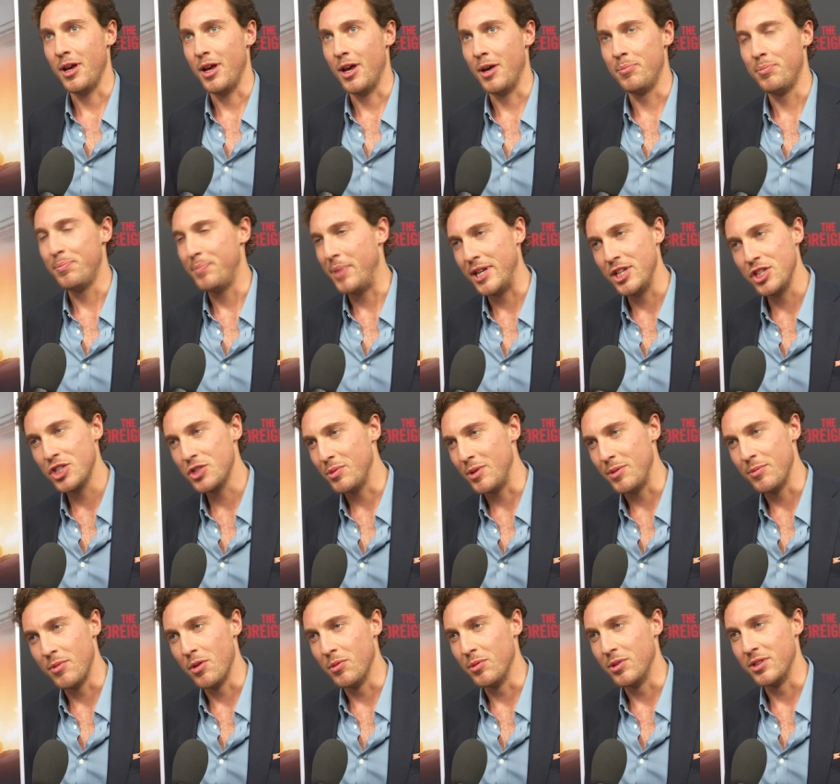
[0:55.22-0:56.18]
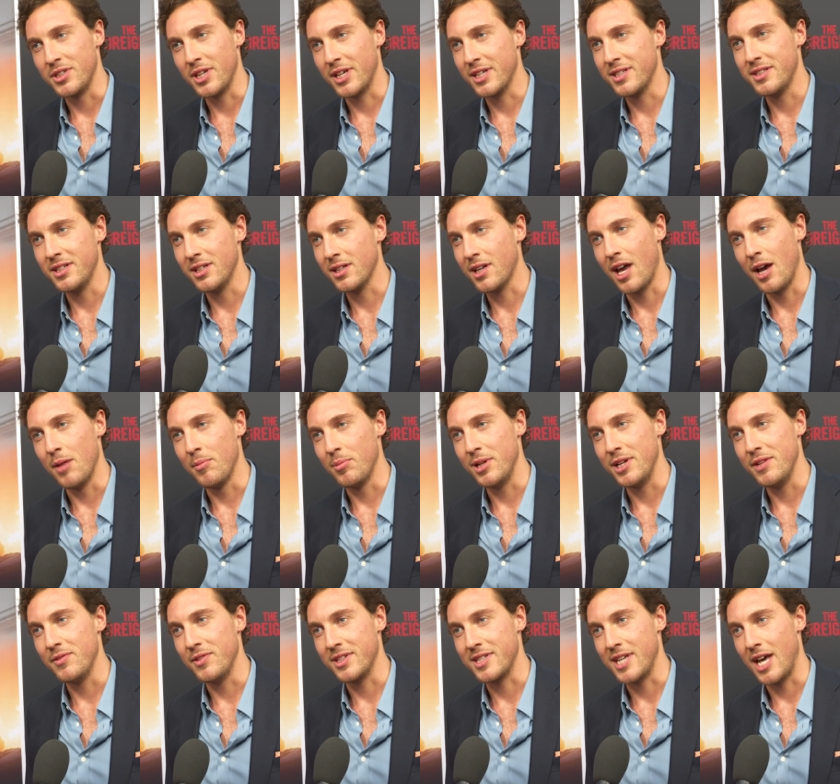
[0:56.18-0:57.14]
A pinch me moment. I still can't
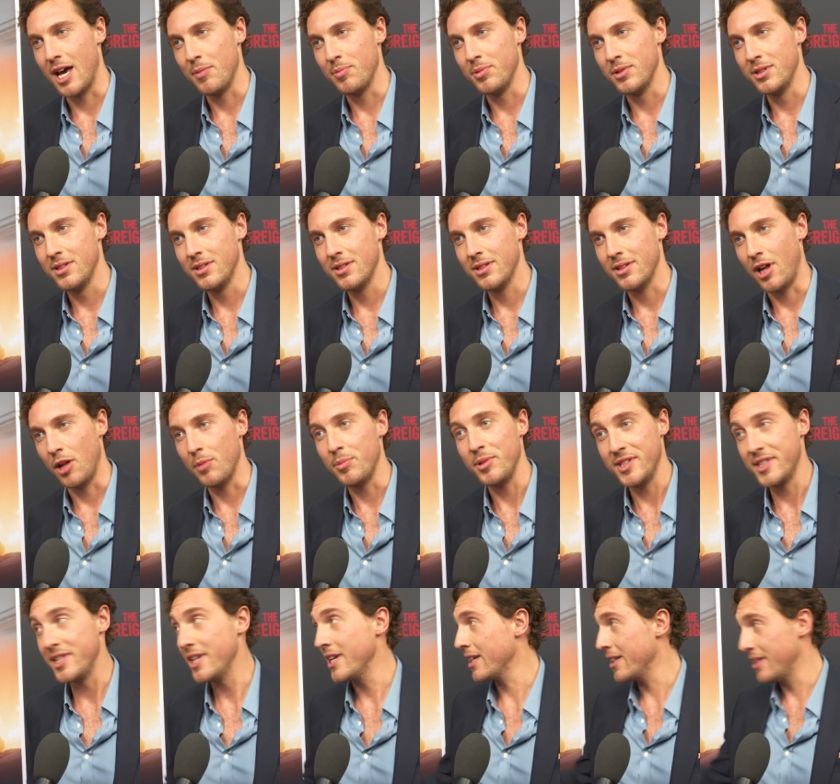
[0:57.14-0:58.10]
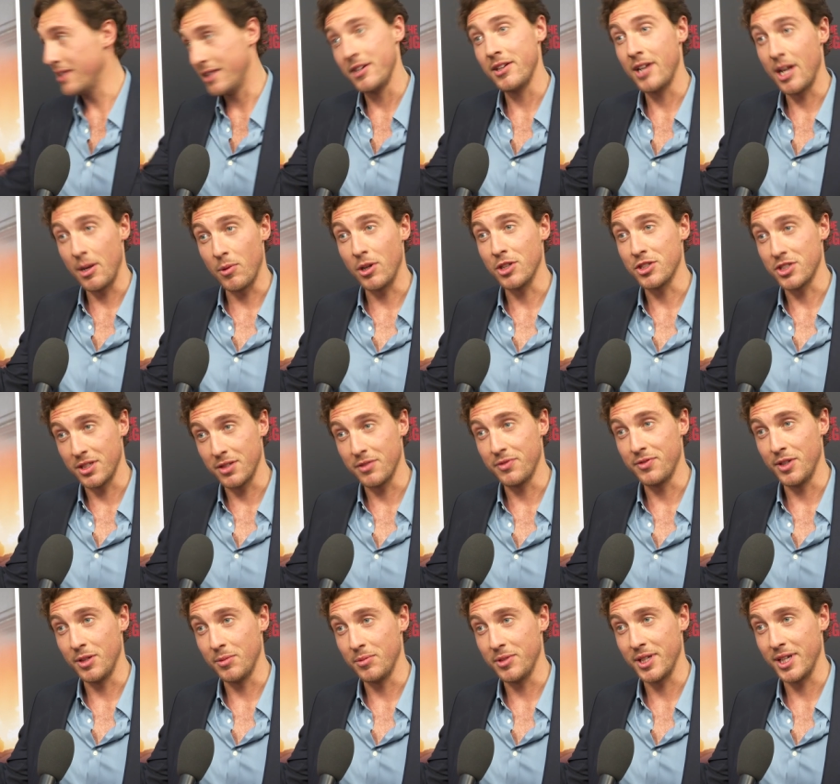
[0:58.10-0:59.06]
believe it's happened. I'll be sitting in there now watching the
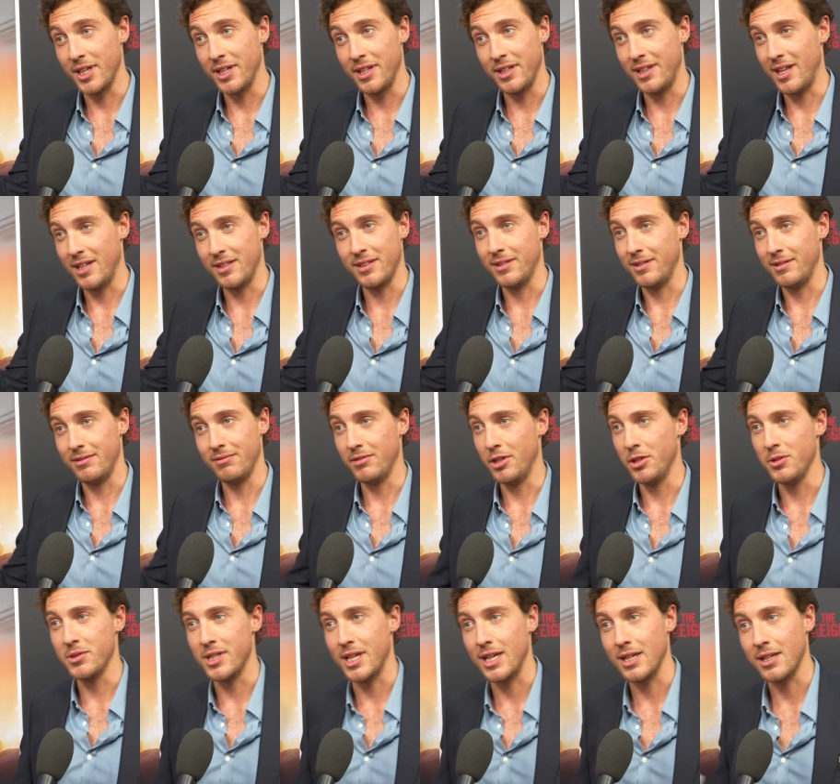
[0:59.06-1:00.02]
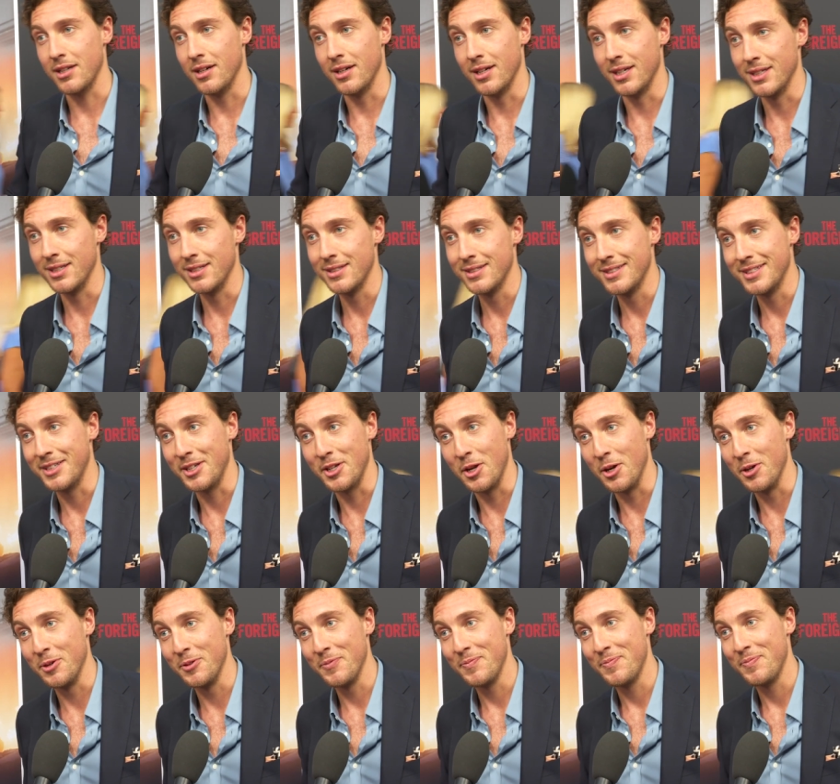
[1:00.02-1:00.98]
film thinking, that, who's that guy? You
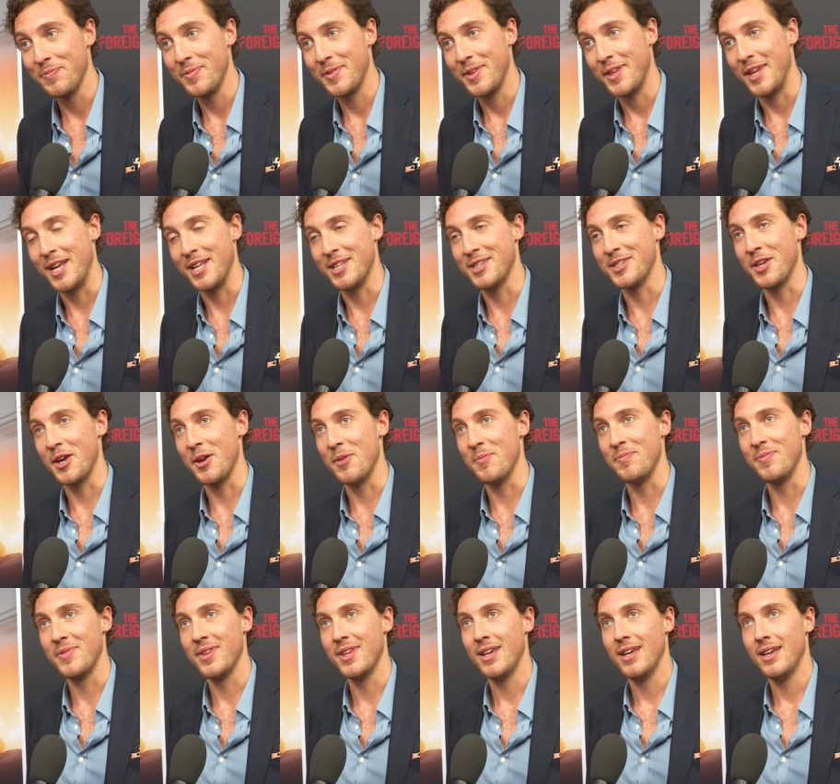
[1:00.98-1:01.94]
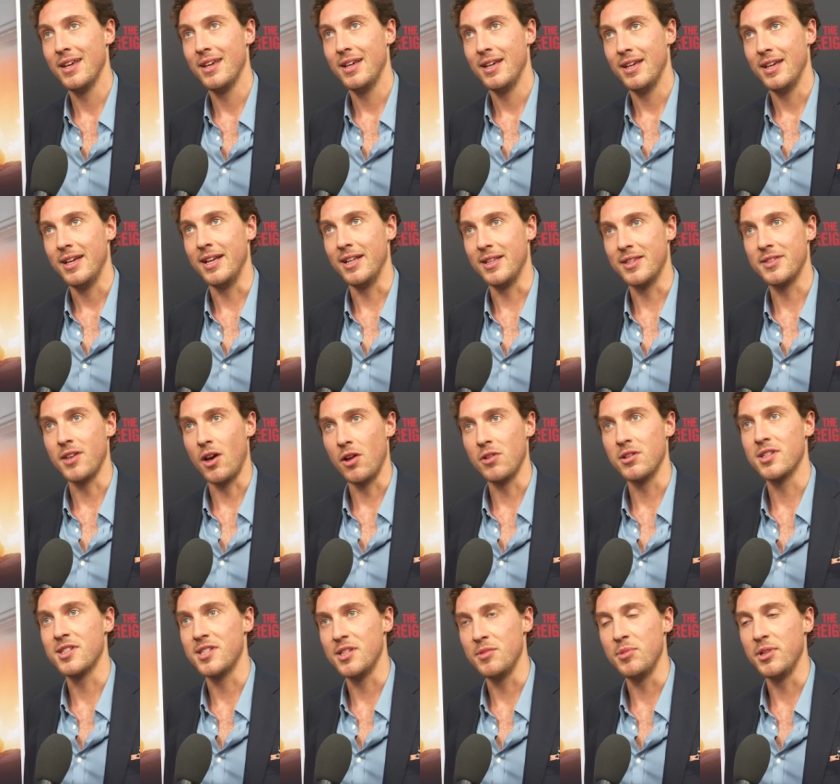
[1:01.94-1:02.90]
know? It's, um, it's
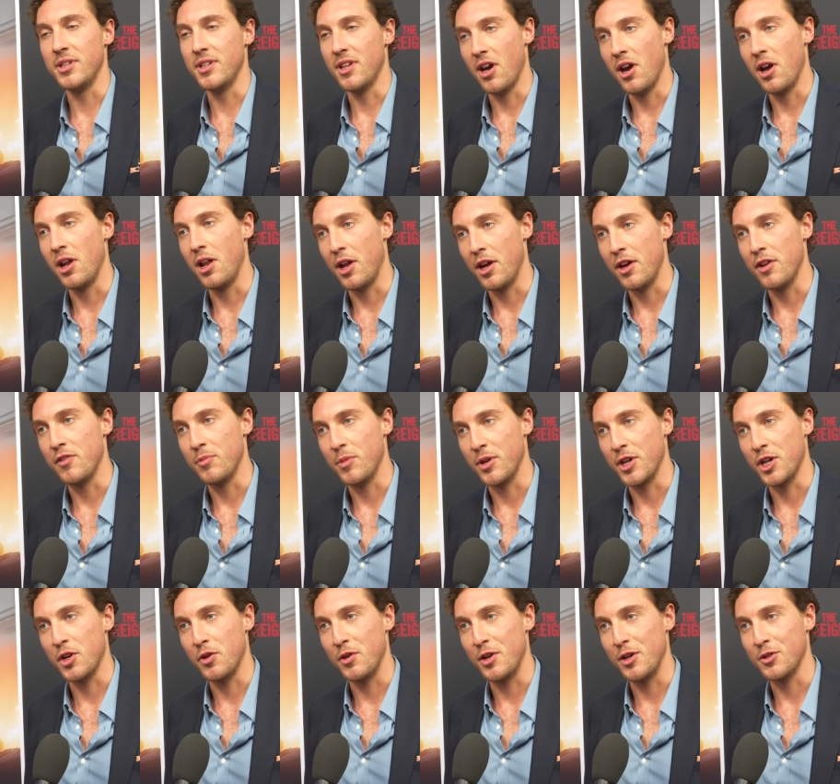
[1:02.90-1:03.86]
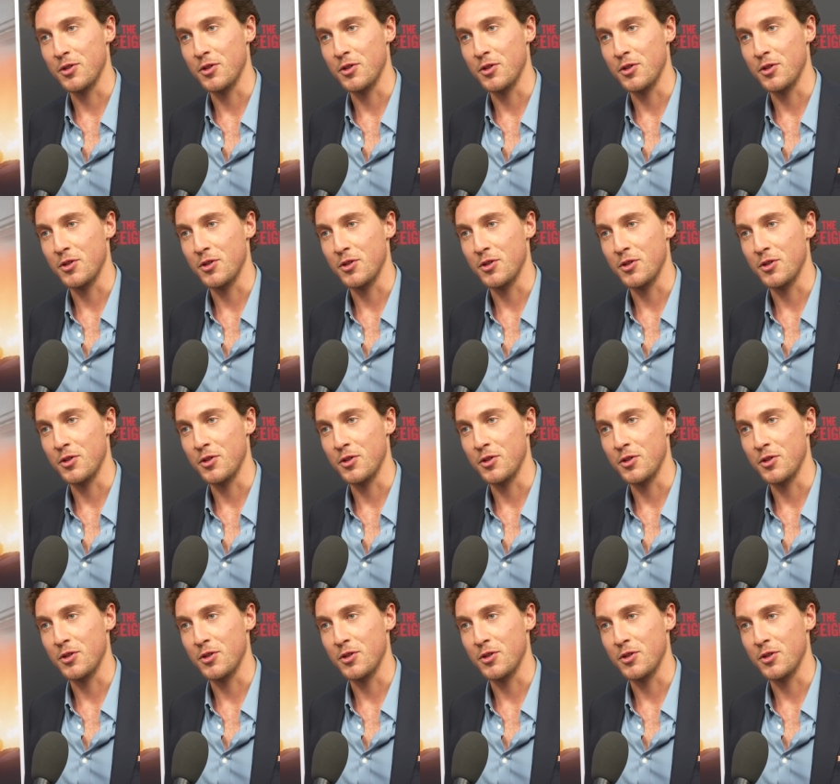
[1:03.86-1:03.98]
honestly been the highlight of my career